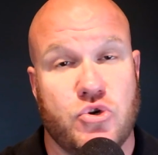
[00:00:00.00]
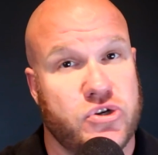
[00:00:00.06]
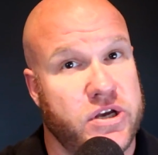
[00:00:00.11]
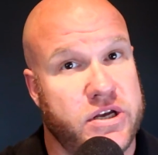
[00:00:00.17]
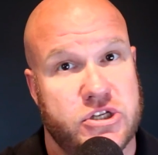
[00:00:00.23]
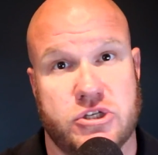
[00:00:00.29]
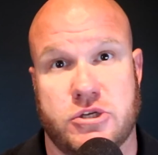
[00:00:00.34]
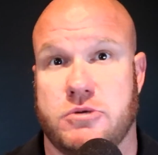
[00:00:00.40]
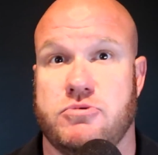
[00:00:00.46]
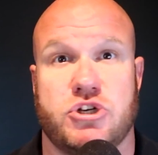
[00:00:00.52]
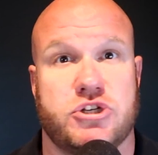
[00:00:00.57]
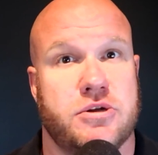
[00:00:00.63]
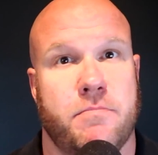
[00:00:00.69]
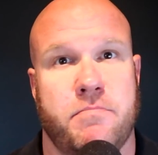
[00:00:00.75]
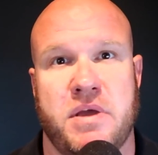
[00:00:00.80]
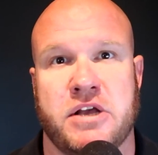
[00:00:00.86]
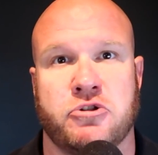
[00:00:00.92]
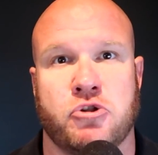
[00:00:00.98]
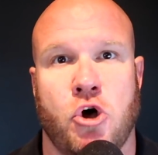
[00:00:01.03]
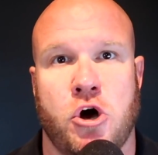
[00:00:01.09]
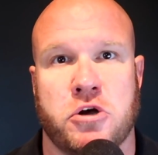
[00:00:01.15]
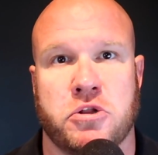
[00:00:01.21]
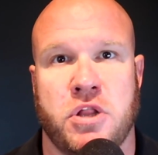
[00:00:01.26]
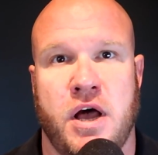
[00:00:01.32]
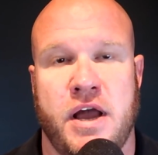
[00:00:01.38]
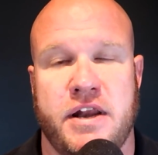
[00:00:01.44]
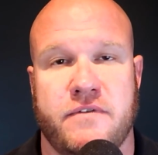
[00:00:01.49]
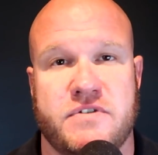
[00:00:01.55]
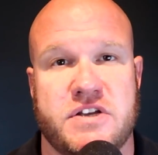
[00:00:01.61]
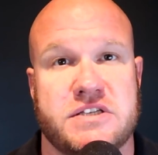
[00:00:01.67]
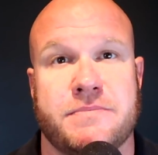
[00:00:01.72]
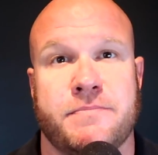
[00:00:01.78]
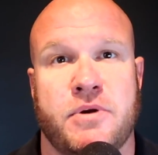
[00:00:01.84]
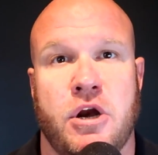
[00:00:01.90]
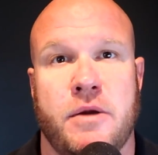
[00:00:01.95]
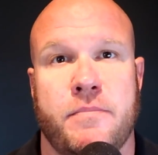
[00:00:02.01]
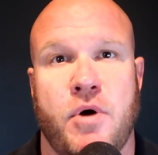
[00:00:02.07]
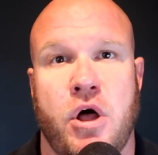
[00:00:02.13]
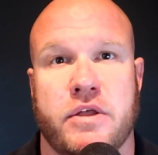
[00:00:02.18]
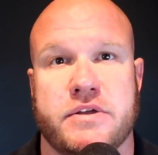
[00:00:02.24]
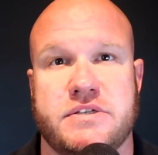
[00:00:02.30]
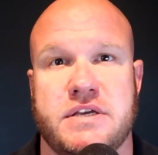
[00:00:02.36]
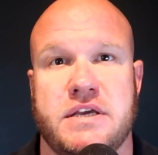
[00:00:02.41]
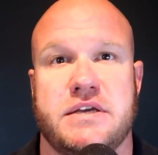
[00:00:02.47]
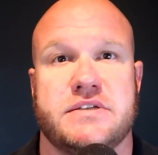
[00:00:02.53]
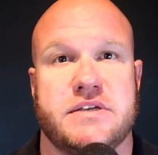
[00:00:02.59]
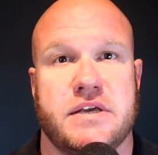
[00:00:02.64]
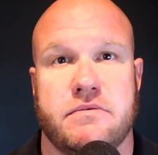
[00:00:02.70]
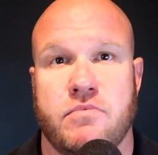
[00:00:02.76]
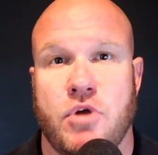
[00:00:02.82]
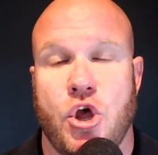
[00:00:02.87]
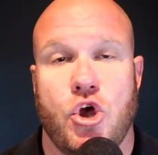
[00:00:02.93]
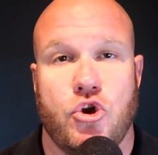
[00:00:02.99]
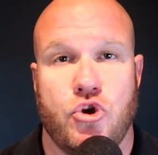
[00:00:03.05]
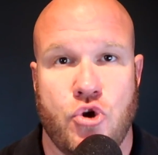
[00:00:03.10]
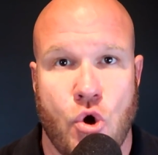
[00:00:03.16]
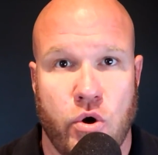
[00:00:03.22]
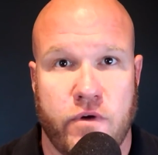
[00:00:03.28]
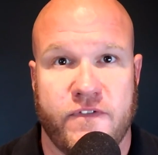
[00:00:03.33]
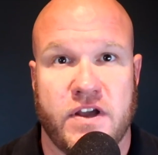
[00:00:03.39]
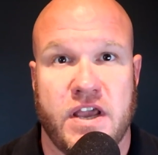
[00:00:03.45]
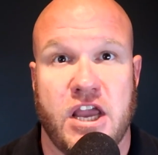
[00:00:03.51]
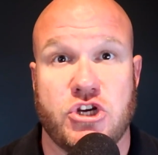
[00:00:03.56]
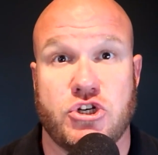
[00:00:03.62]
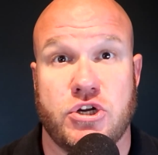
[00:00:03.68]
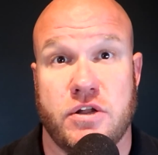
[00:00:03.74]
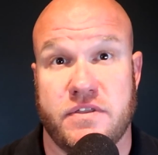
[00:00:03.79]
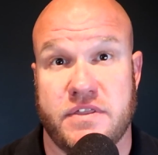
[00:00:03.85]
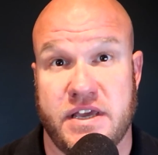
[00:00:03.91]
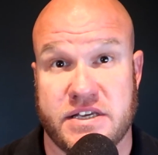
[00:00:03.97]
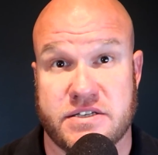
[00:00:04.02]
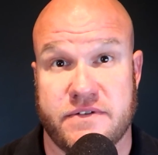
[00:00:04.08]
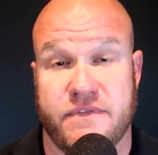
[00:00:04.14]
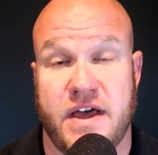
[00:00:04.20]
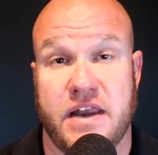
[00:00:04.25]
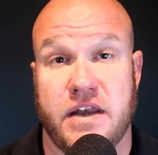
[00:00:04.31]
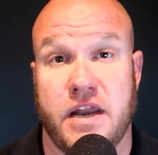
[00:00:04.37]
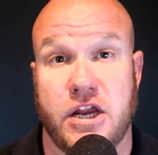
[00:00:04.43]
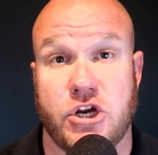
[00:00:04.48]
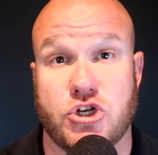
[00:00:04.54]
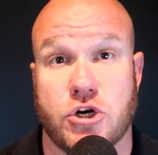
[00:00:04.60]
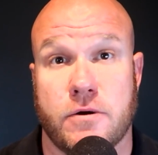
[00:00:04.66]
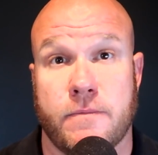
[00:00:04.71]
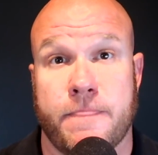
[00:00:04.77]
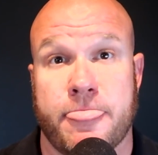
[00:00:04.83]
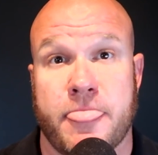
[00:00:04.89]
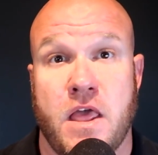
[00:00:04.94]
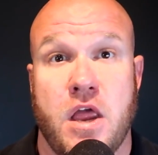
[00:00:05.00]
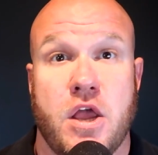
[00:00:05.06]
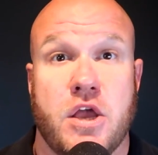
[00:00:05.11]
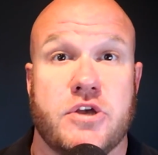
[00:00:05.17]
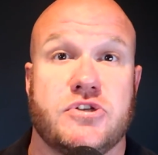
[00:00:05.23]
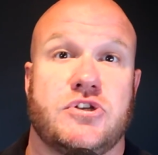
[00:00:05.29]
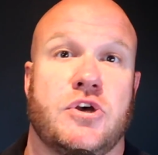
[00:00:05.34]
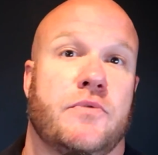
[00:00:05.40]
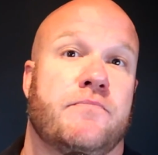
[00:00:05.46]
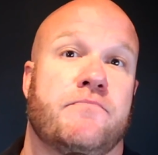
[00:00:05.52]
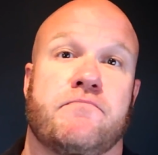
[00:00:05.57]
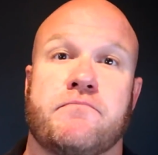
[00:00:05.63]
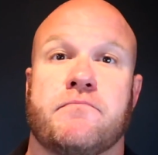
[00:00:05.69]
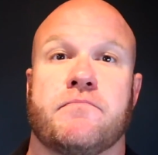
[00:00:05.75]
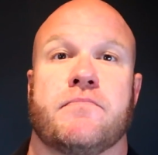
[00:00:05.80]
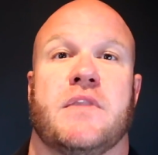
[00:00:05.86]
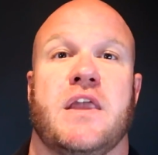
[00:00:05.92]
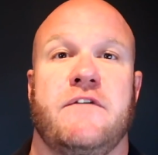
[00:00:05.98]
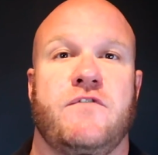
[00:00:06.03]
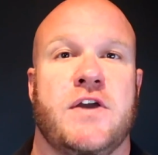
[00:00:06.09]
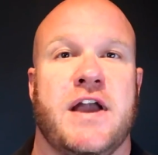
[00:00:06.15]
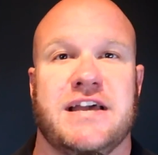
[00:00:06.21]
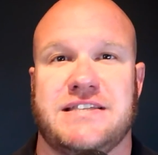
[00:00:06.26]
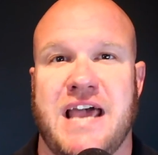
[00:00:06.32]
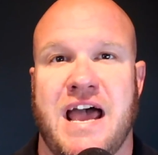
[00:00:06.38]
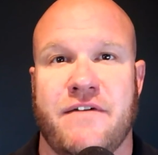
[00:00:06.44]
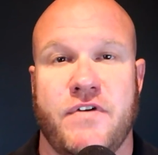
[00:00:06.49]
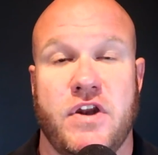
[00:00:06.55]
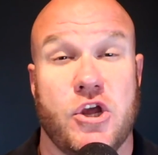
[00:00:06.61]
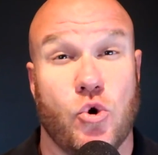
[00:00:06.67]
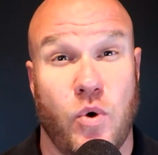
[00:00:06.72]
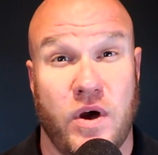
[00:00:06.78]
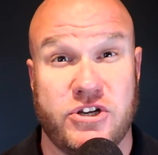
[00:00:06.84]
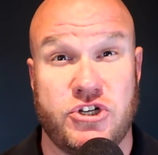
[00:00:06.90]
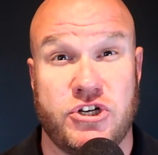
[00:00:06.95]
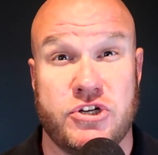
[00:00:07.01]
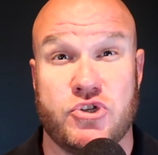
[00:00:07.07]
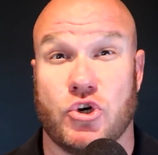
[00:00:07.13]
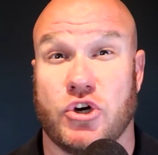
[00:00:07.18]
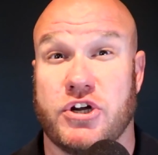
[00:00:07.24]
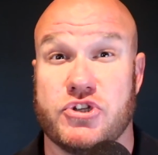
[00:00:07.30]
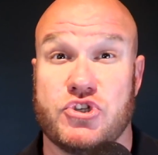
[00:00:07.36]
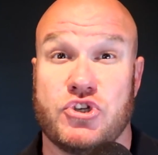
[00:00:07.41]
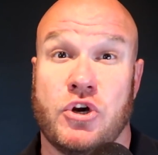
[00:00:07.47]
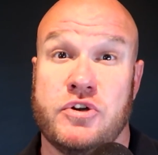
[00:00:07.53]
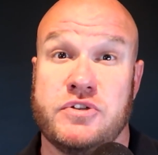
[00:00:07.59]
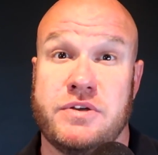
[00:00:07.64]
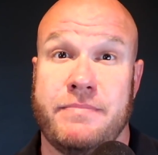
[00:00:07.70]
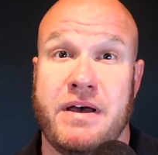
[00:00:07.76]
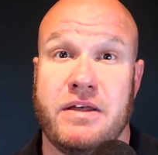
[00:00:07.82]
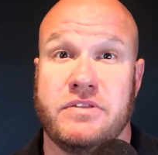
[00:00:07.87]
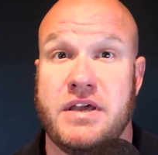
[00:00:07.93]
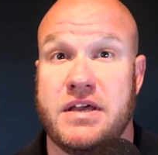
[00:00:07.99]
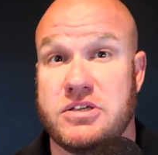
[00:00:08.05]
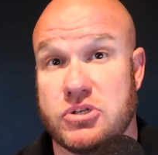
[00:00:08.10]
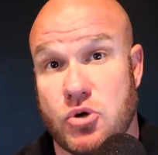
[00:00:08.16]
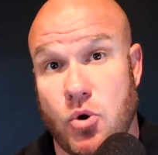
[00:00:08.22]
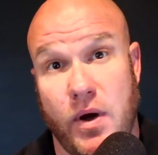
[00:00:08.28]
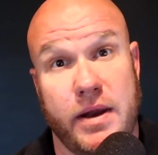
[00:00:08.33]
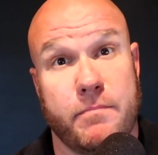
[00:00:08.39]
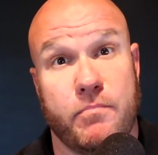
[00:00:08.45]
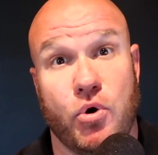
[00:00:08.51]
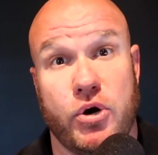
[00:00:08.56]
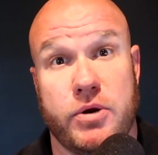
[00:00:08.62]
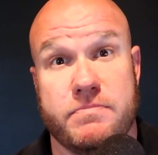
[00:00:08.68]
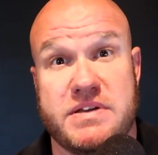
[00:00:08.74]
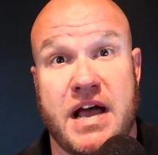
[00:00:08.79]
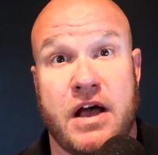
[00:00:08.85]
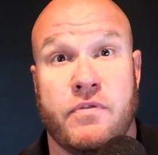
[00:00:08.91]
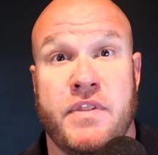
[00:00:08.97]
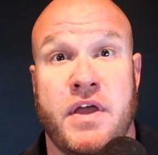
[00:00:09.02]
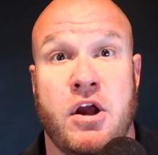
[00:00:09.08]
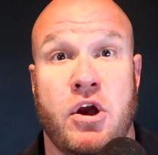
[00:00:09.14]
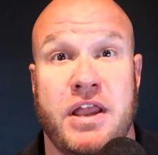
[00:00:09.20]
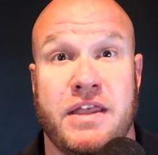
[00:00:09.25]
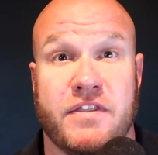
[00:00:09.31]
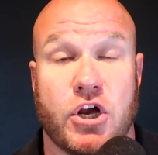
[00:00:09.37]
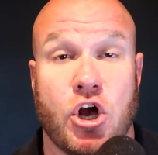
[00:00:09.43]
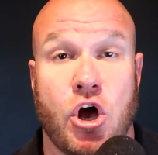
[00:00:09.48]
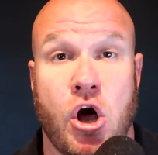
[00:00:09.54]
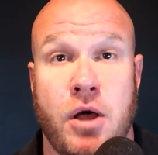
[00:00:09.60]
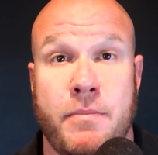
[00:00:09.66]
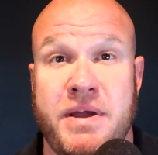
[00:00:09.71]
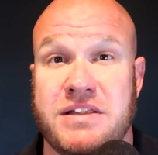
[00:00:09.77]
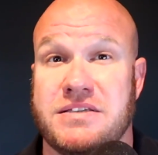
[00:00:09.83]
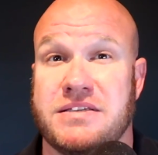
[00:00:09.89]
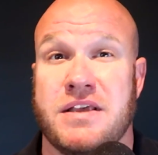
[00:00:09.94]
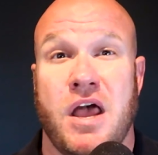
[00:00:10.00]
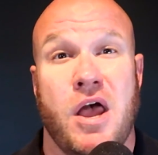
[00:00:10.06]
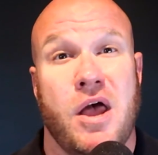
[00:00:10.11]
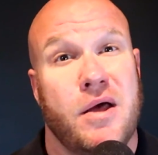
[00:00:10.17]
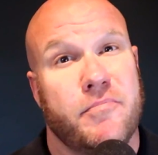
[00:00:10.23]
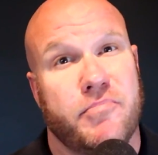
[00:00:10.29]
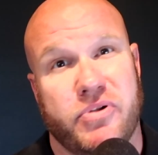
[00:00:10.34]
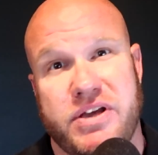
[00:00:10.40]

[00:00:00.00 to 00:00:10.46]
Usually it's just a big long line of disciplinary policies and notification and things of that nature. So if you guys have any questions or concerns about this, go ahead and put them down there in the comments.